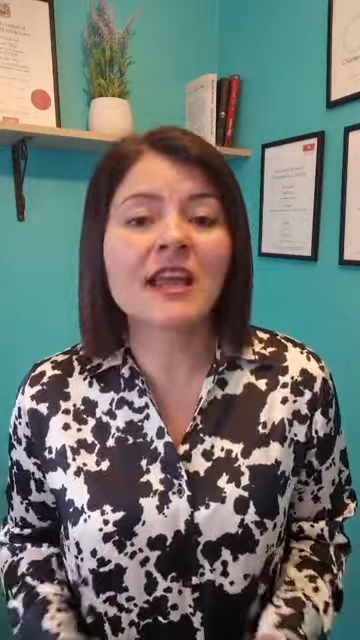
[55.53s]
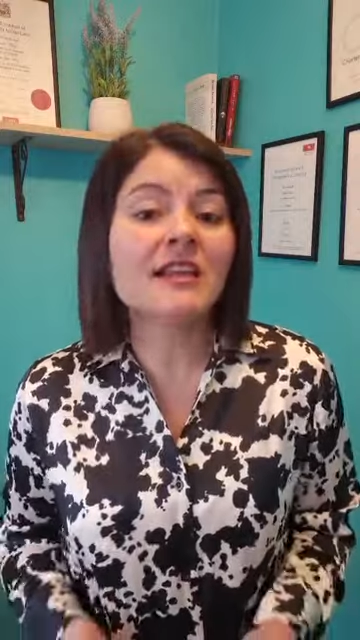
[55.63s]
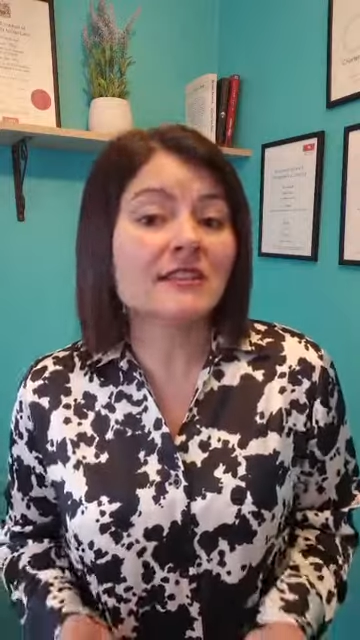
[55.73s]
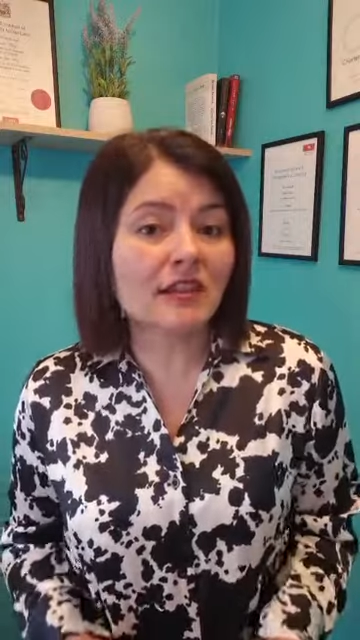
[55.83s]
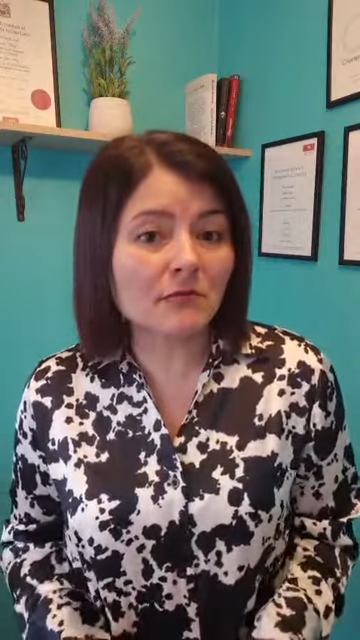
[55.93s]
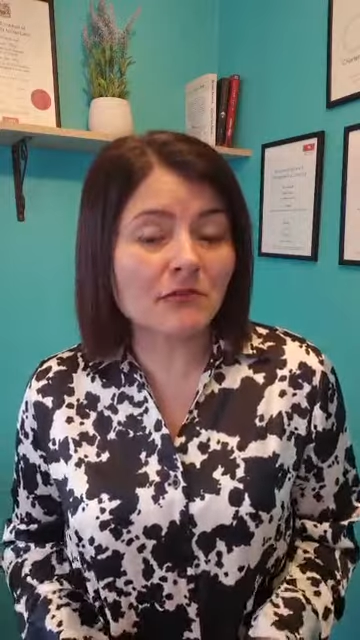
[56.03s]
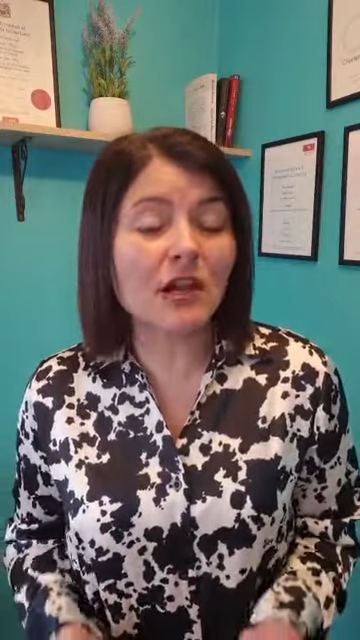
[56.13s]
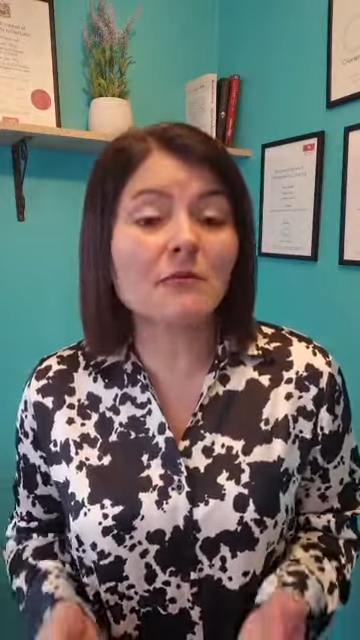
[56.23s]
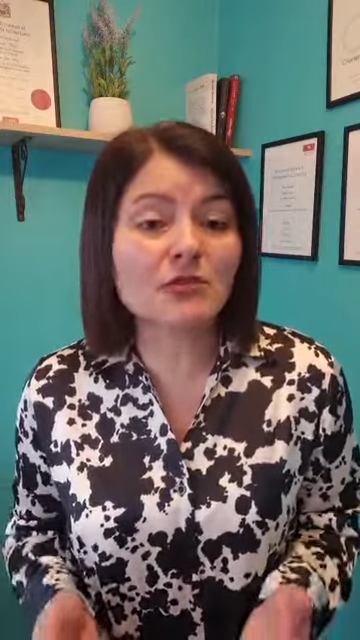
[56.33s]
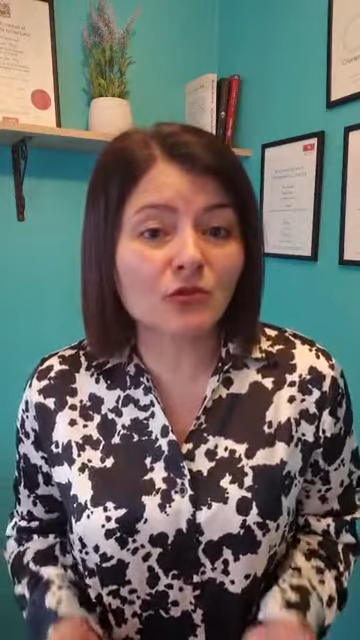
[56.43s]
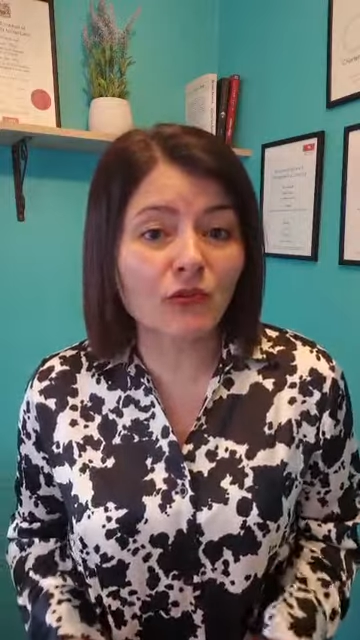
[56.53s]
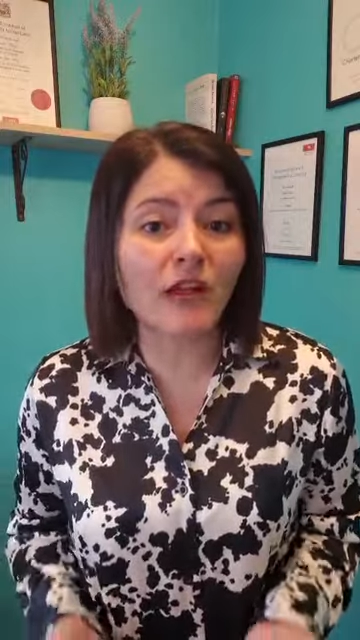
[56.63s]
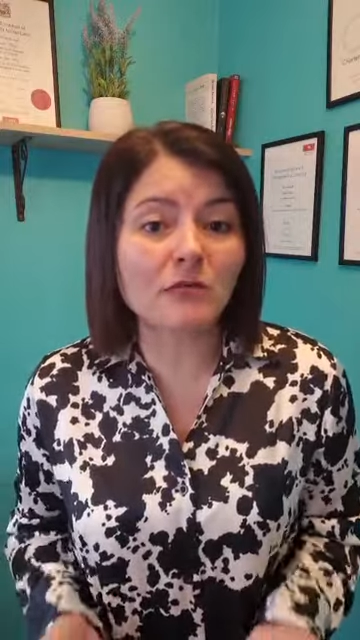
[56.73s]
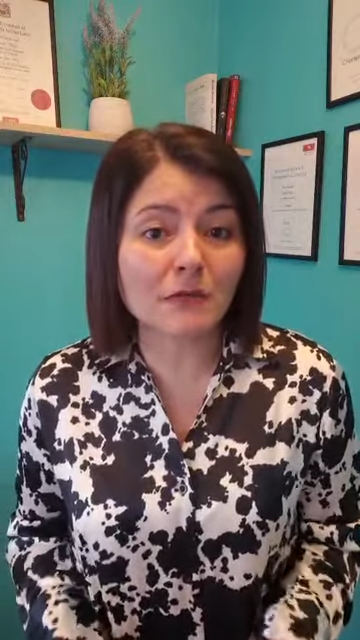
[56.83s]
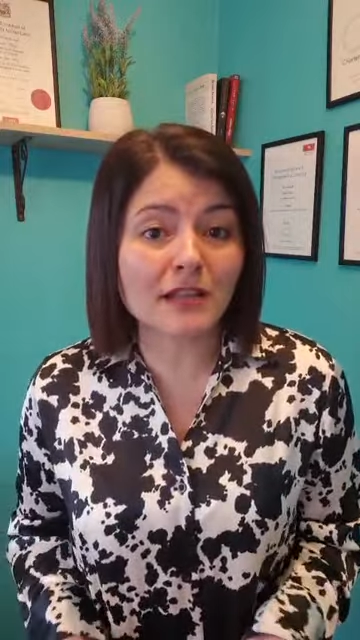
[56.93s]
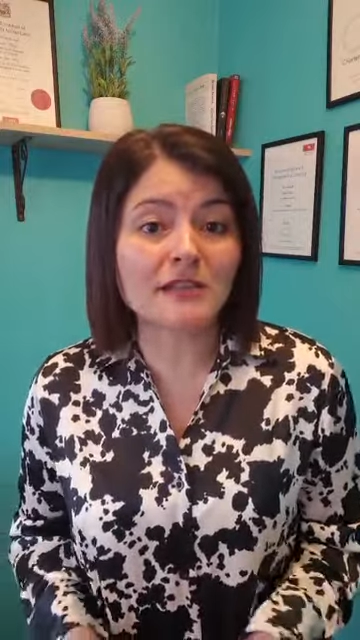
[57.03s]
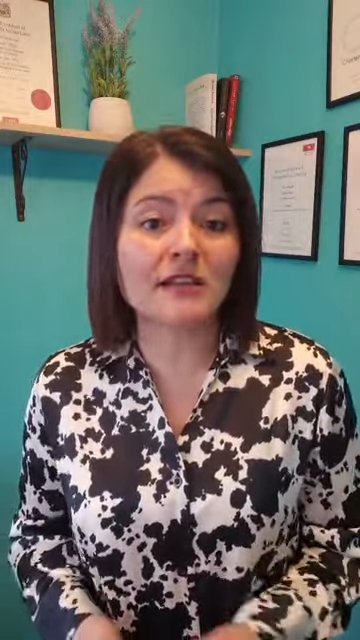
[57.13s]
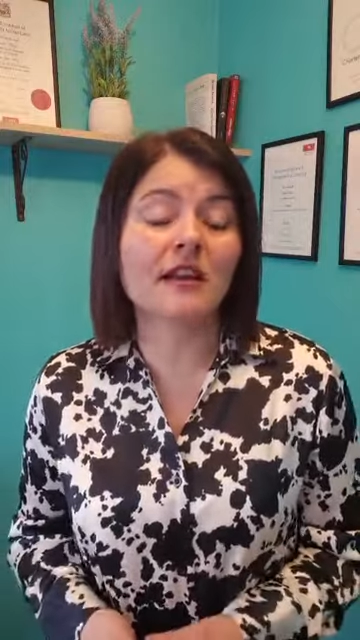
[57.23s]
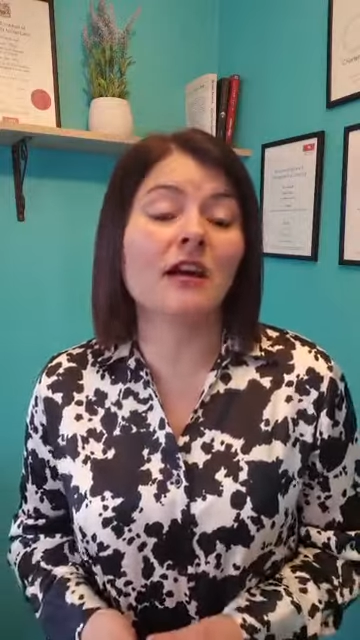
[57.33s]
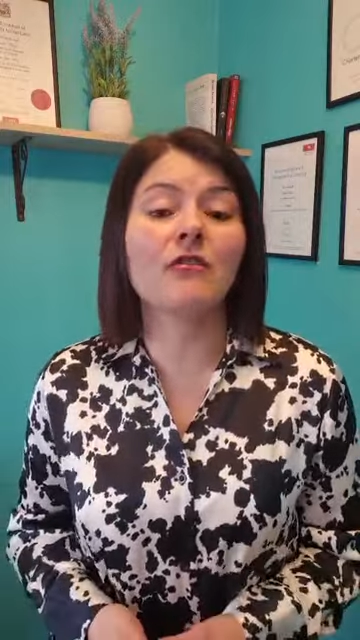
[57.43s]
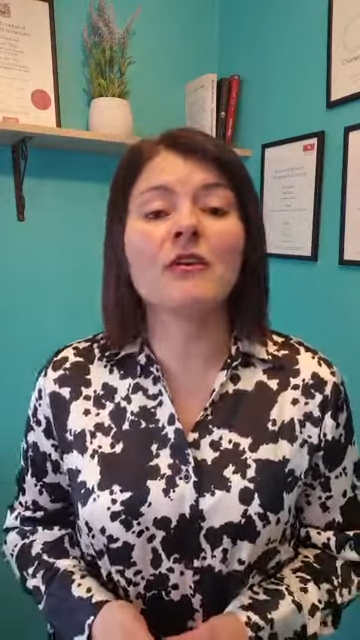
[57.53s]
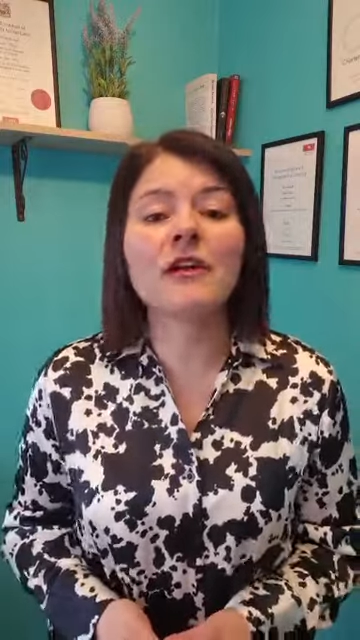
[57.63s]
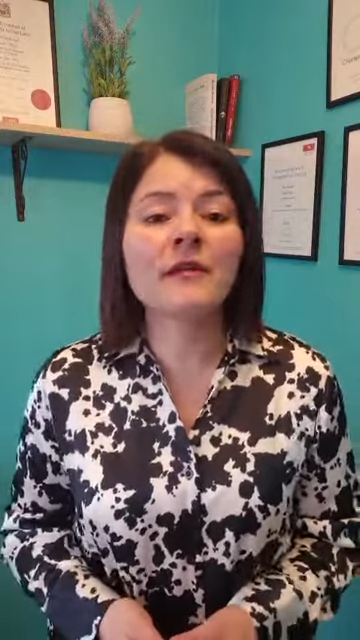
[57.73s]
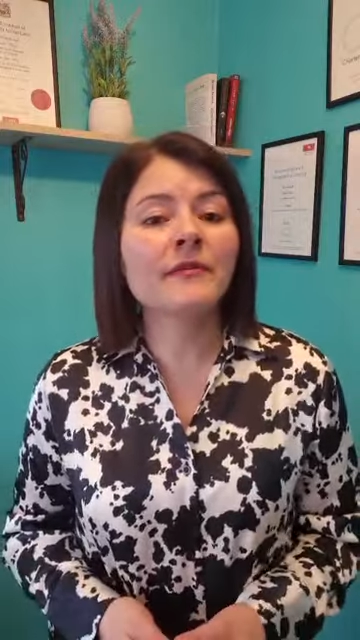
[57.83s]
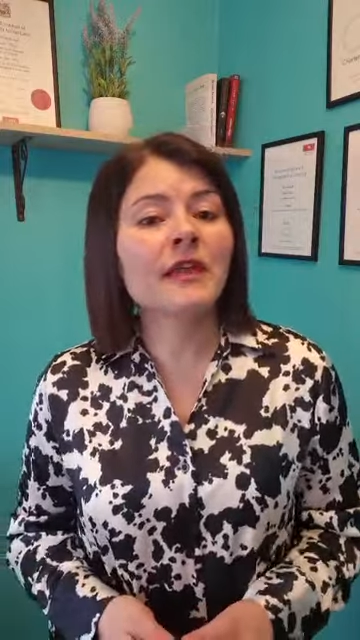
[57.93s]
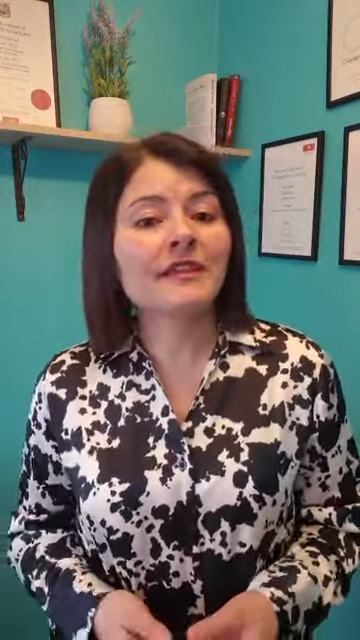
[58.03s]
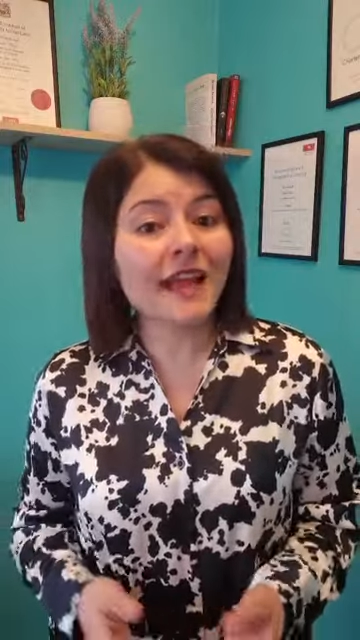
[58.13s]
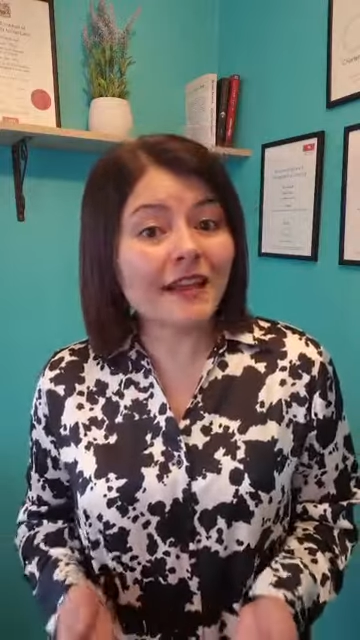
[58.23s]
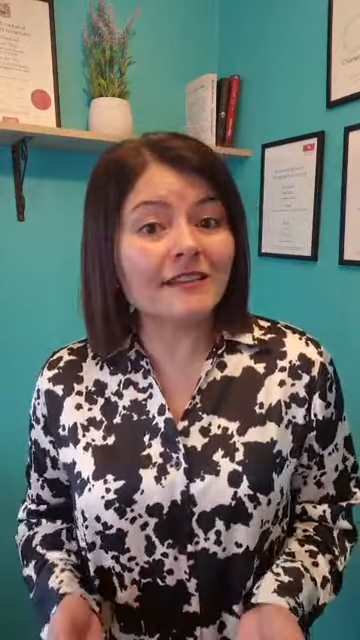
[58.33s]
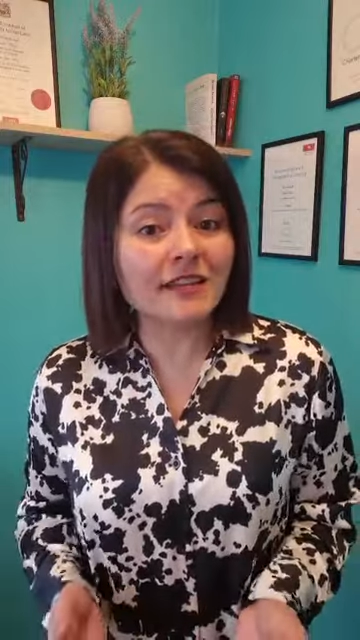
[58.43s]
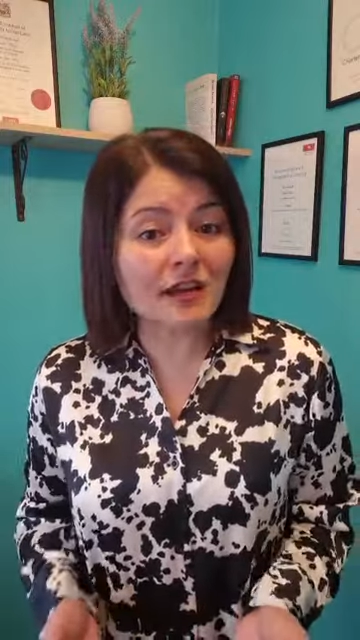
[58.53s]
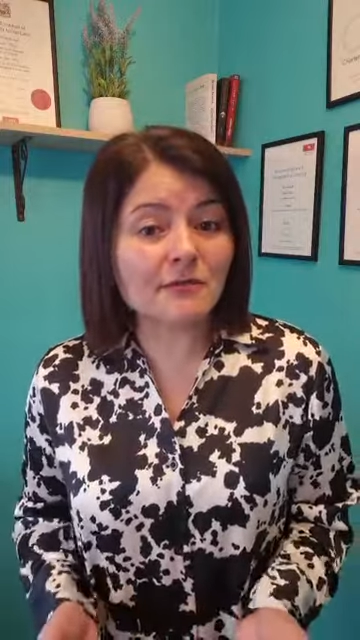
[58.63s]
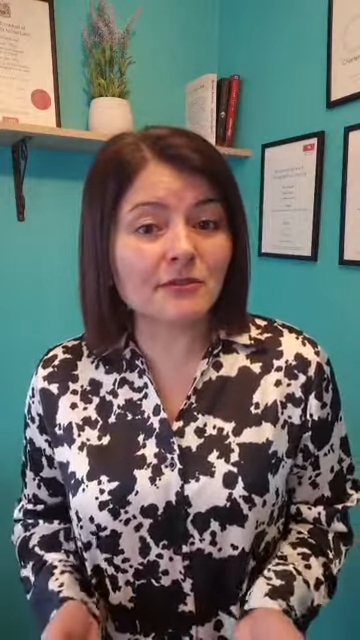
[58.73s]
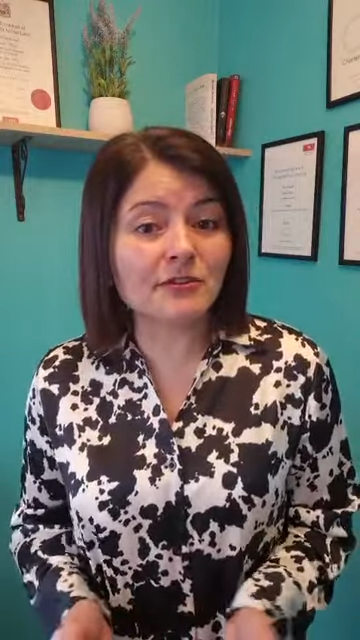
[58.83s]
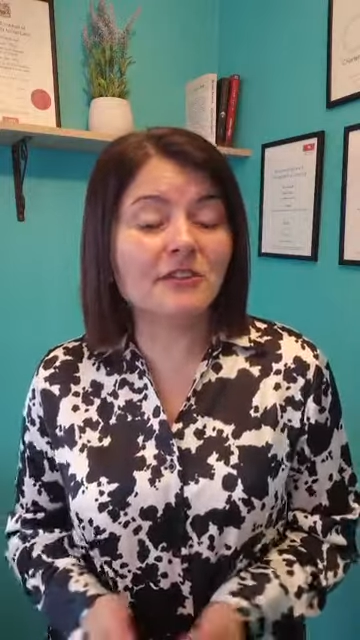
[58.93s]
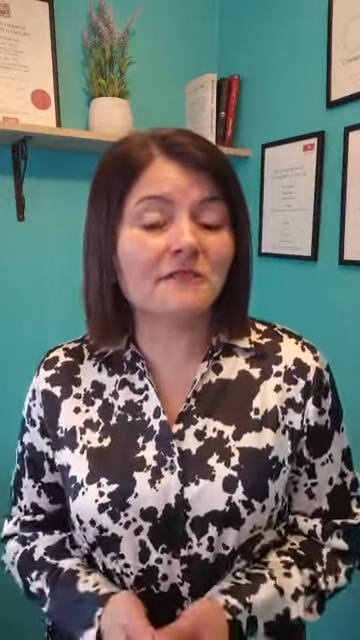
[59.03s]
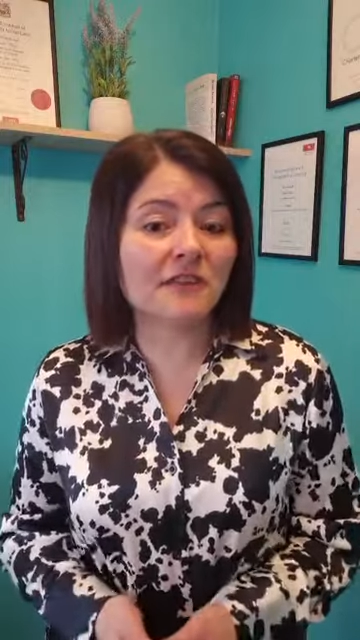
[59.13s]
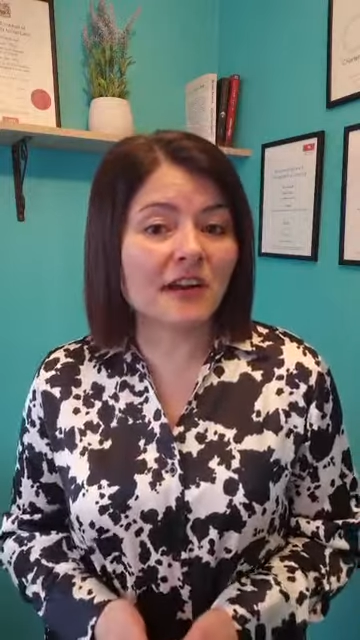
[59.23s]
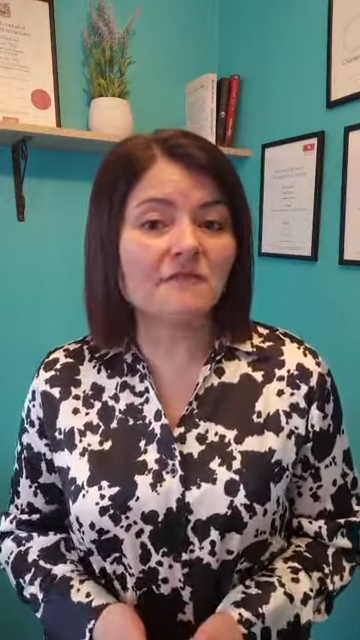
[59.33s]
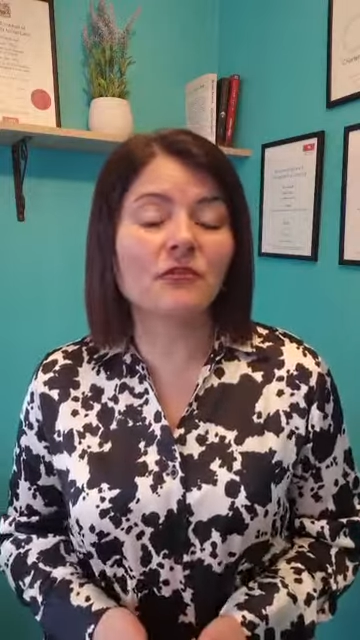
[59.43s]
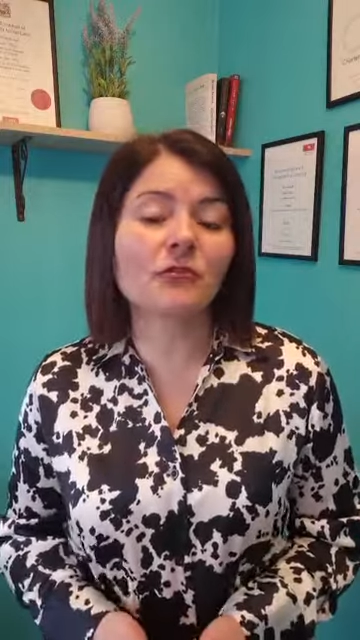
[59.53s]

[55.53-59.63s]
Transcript: sometimes 12 months ago. That is absolutely fine for